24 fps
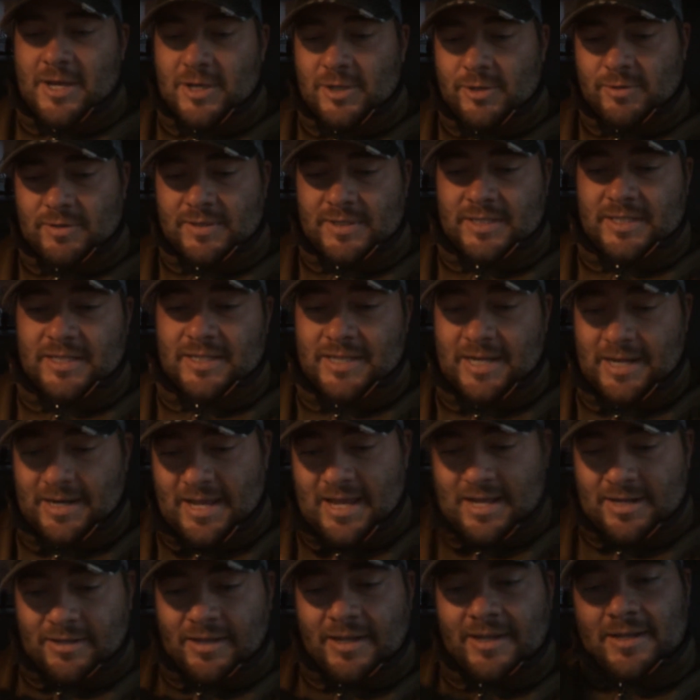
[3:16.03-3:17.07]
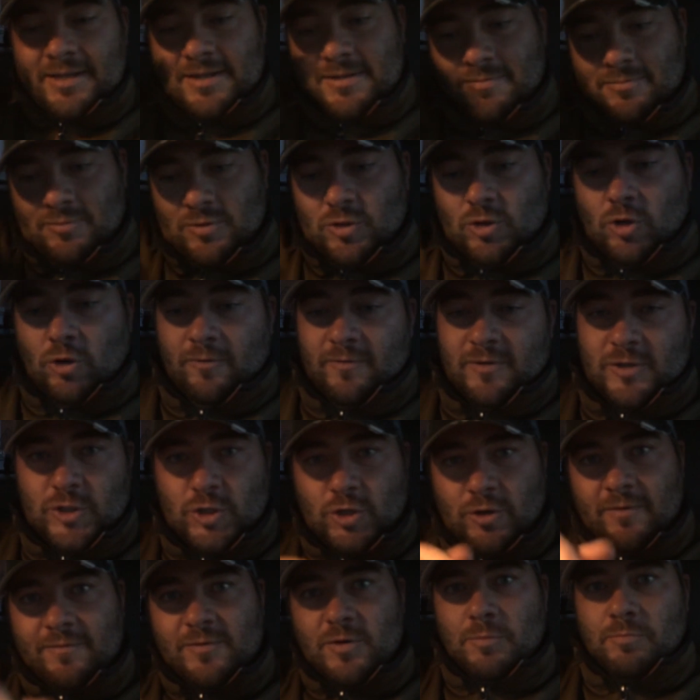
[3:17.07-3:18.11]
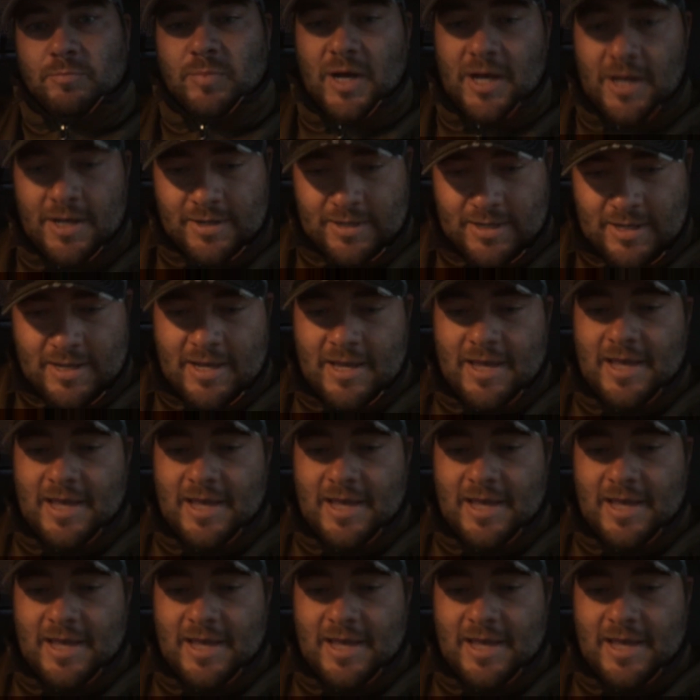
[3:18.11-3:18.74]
You could sit down, it had like a curvature of your butt,